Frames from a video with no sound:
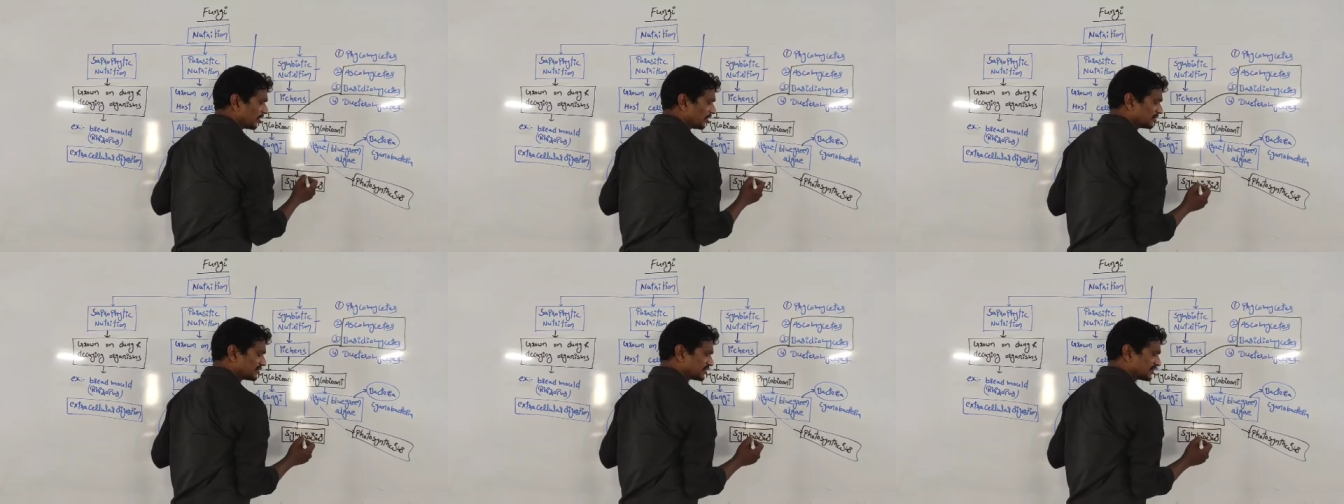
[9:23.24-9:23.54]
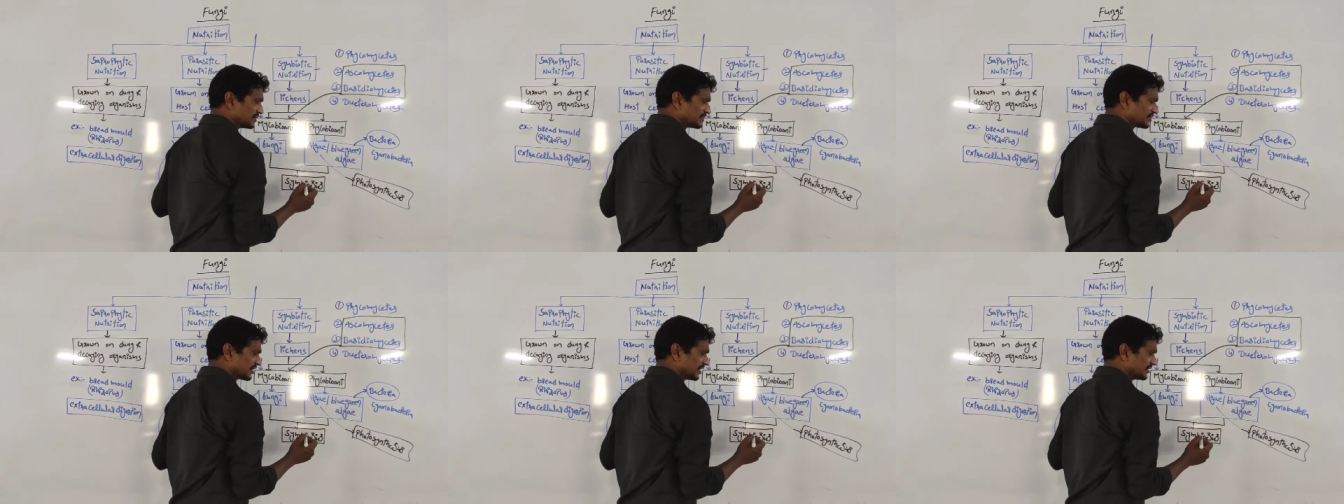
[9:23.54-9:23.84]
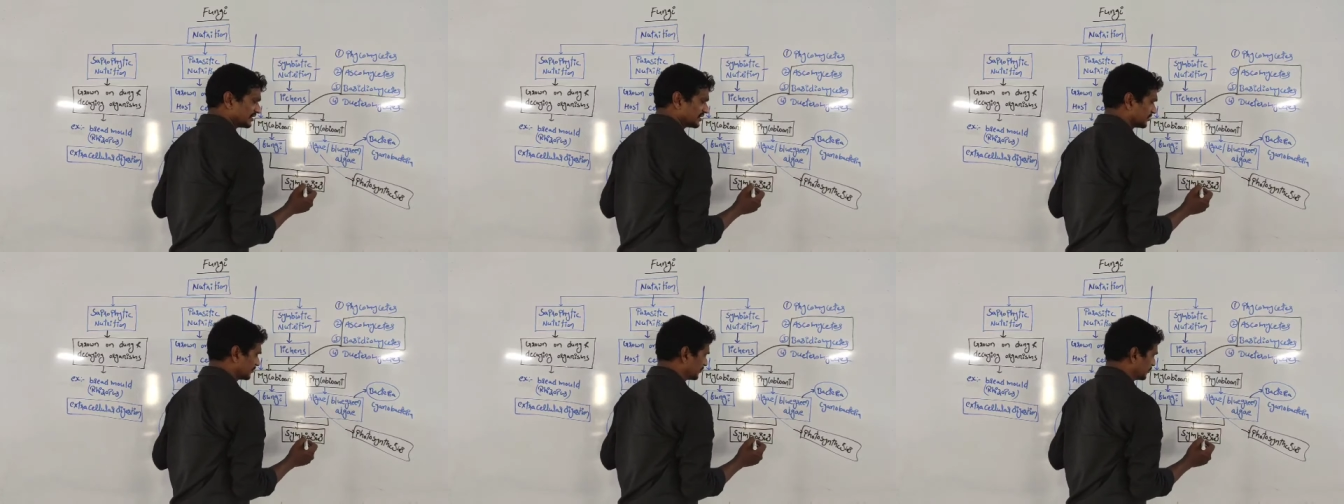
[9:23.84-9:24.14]
part
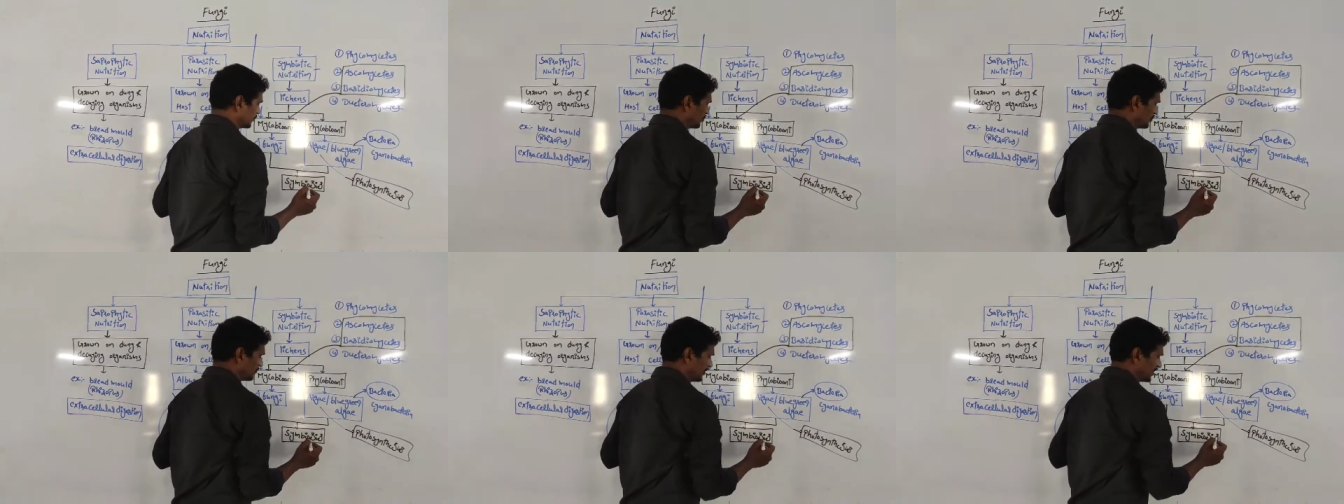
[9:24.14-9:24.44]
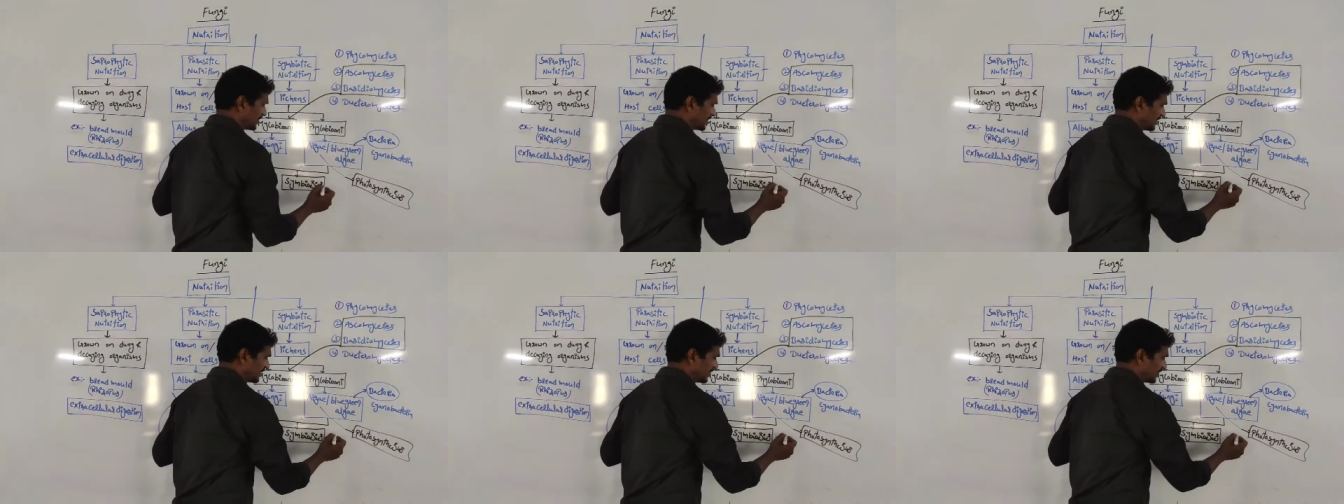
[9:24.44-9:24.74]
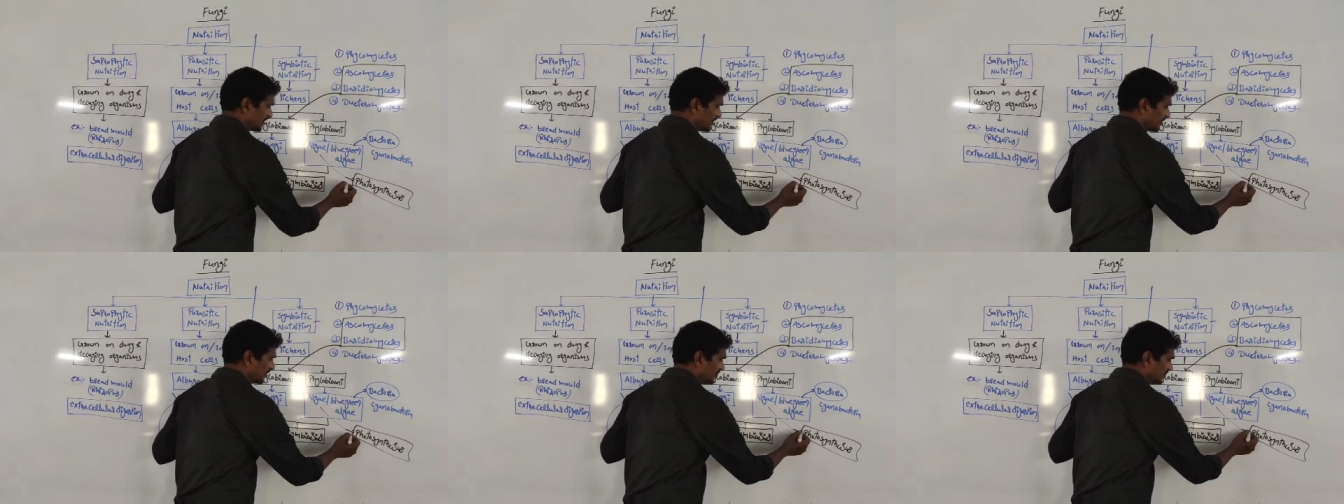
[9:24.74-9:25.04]
synthesize the food
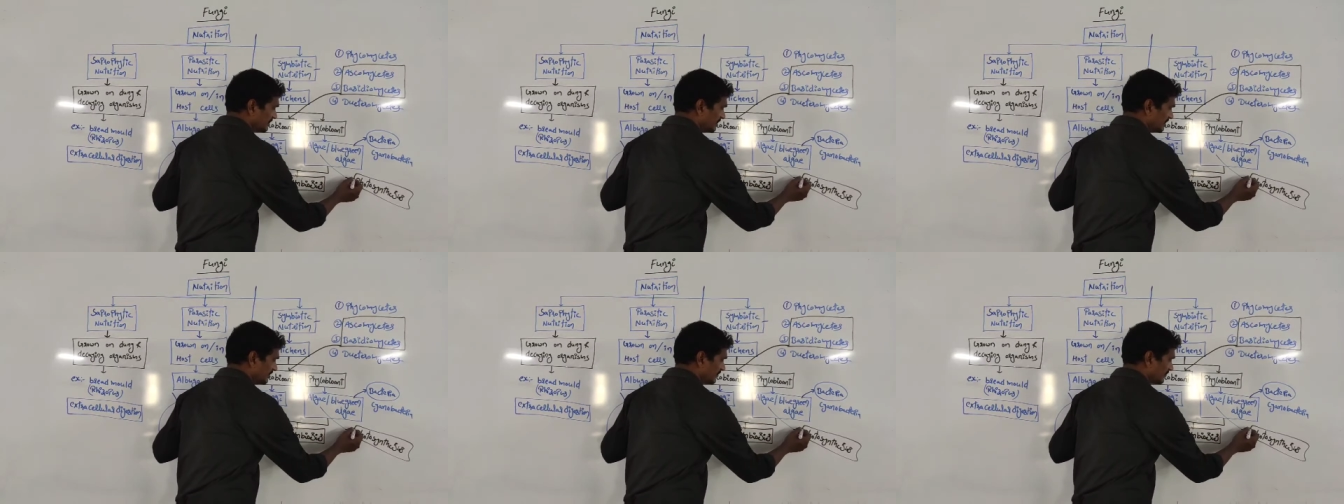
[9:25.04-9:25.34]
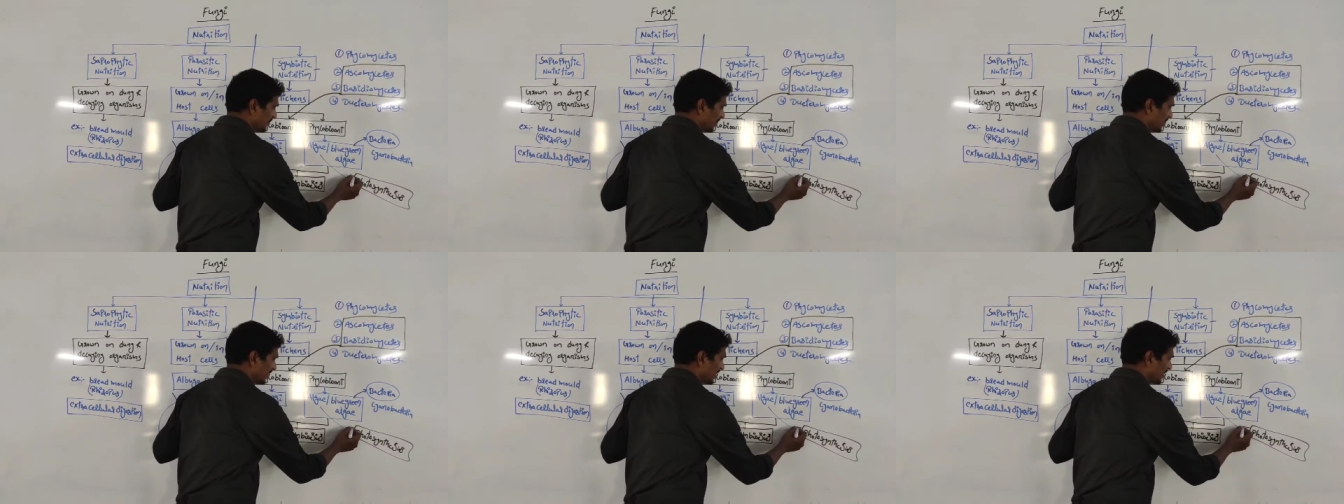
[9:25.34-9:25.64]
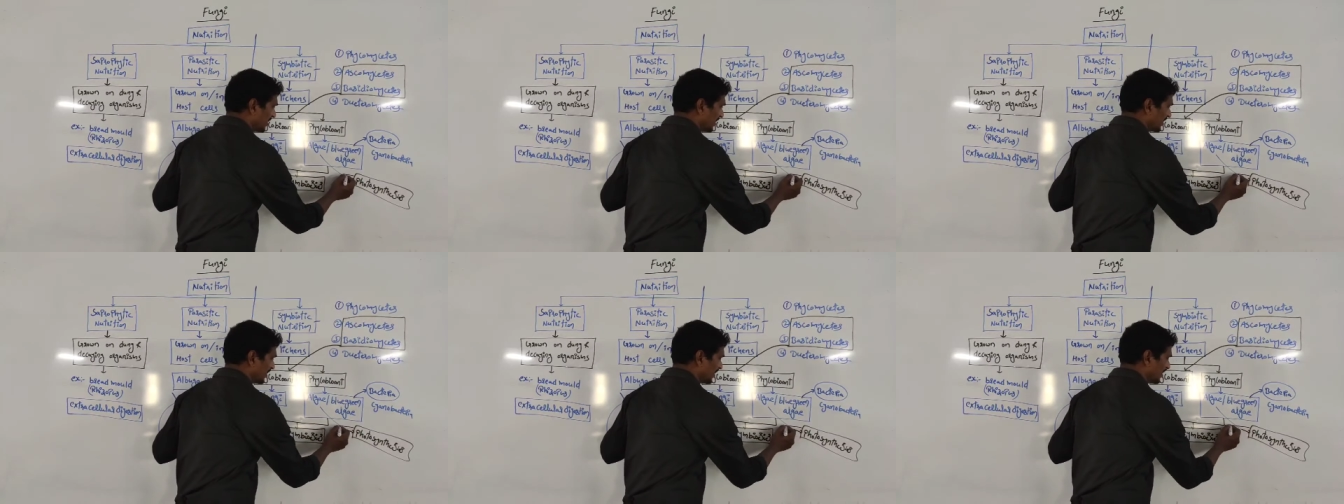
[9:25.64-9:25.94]
material, then
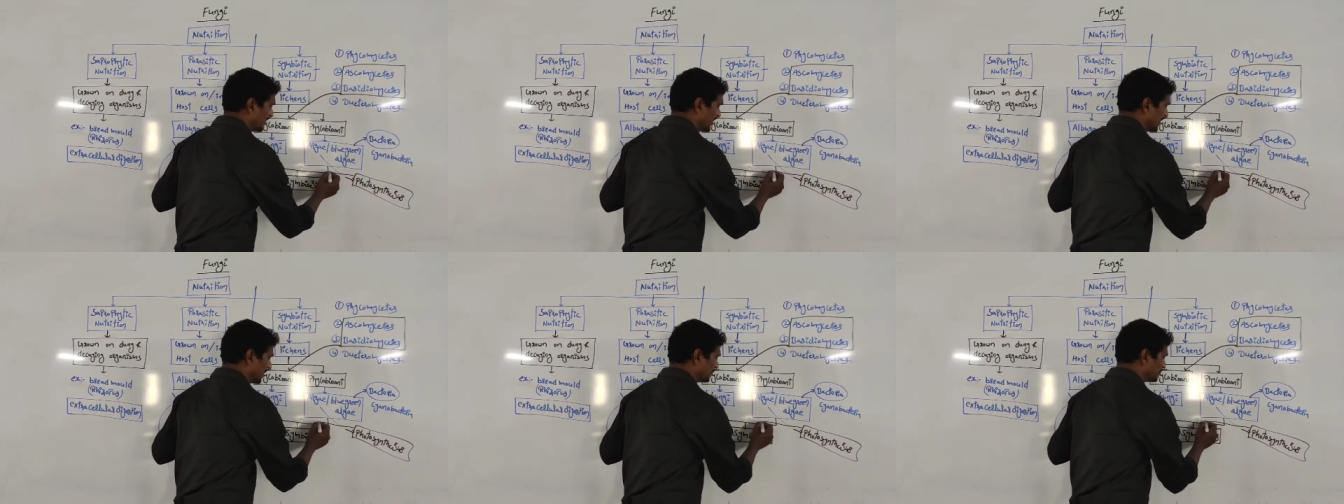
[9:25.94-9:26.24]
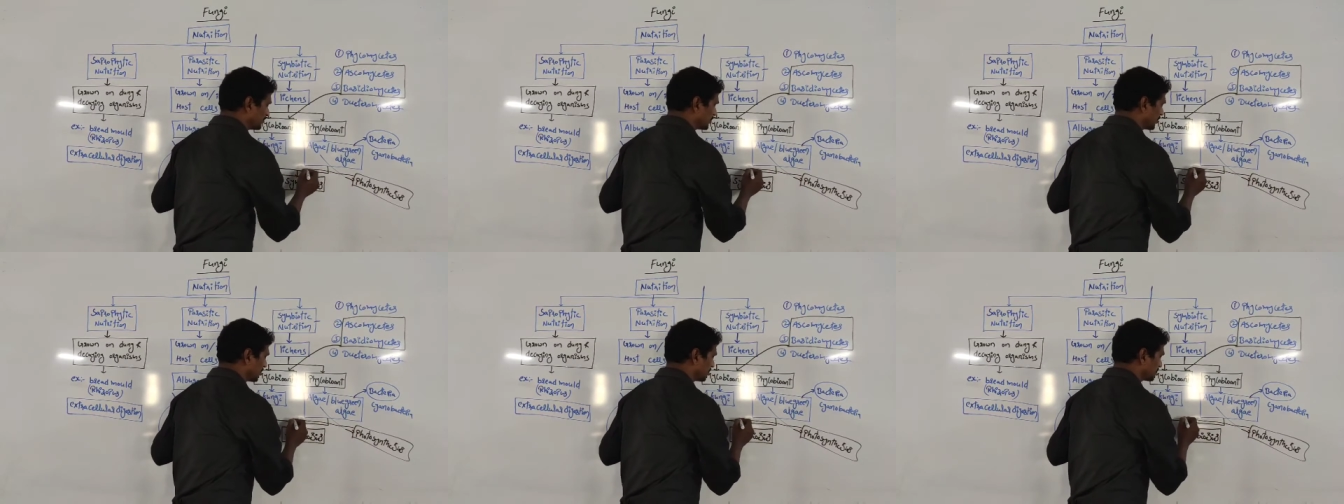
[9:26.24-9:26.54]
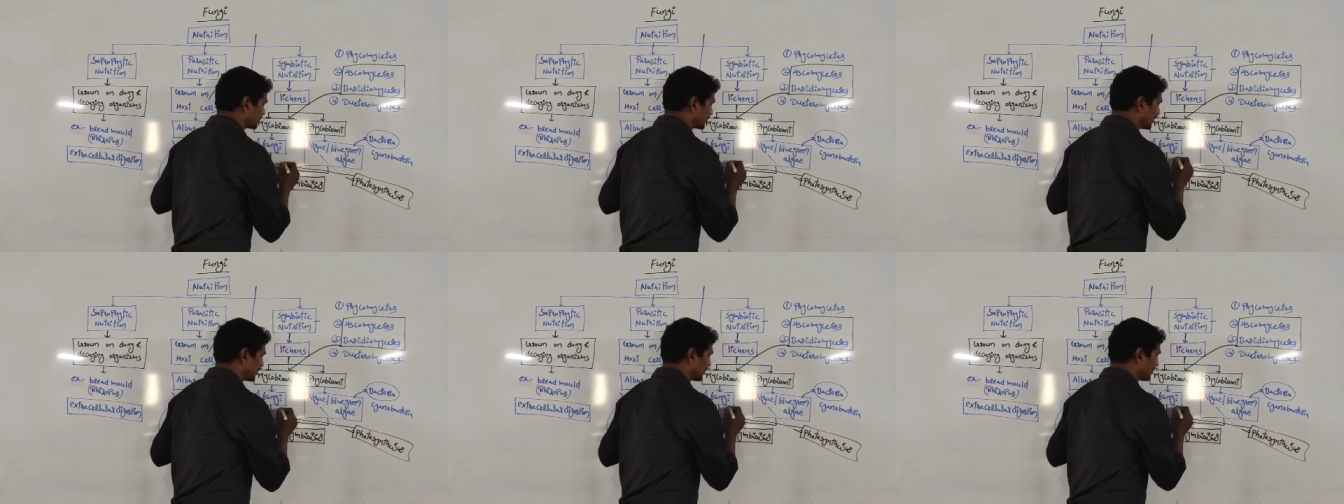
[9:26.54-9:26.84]
fungi
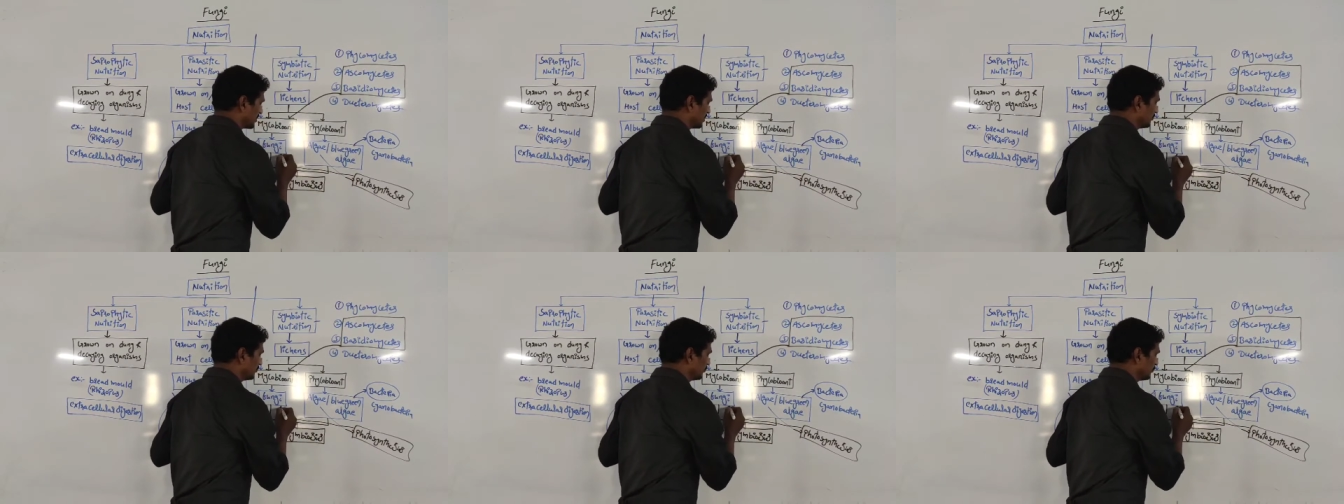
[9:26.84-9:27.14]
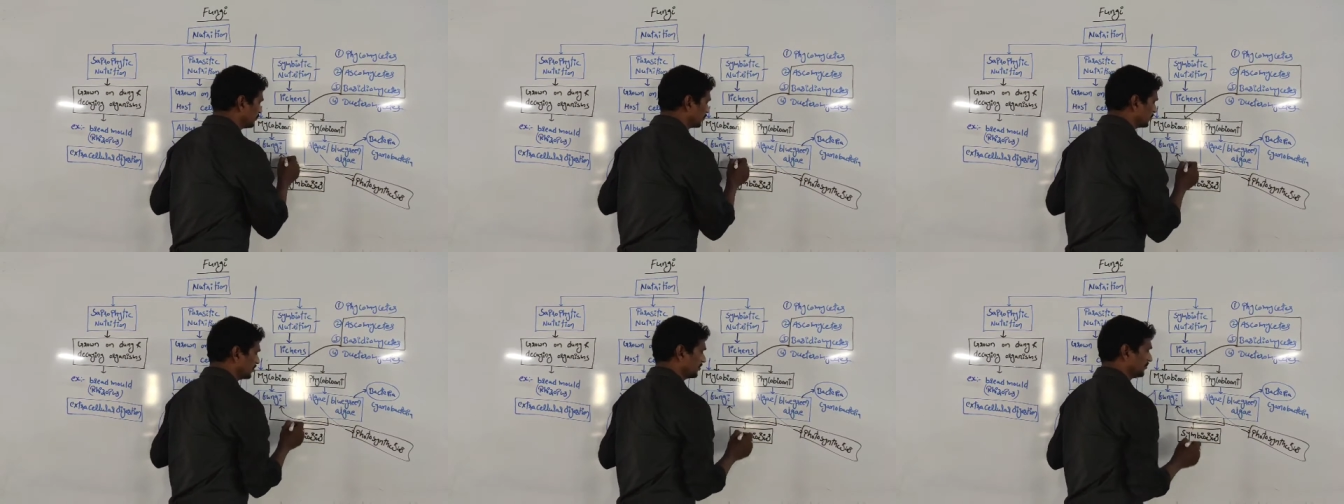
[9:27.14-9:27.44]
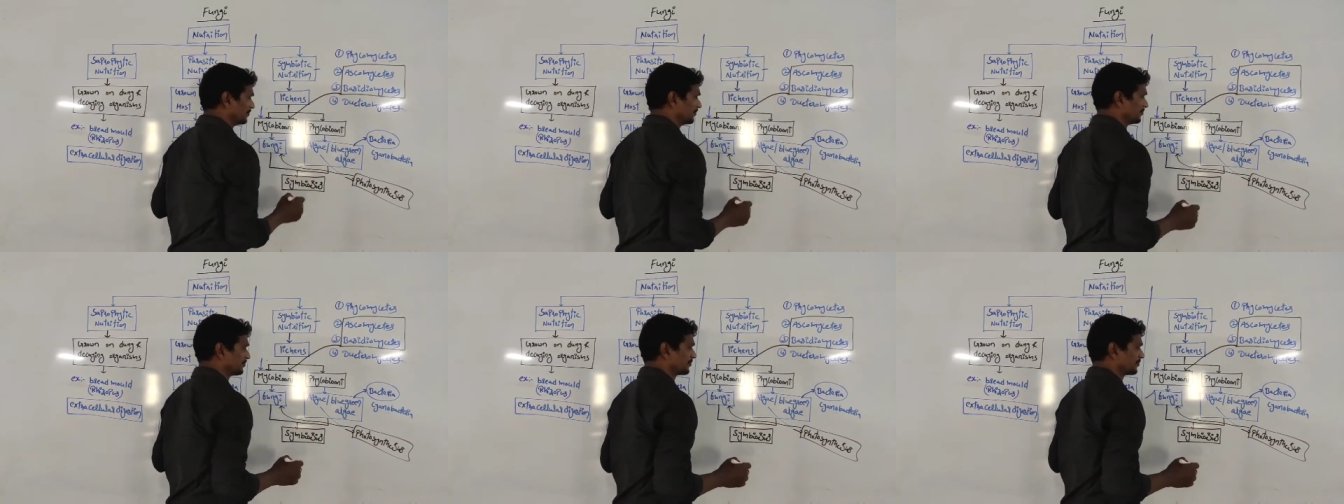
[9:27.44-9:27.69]
absorbs the food.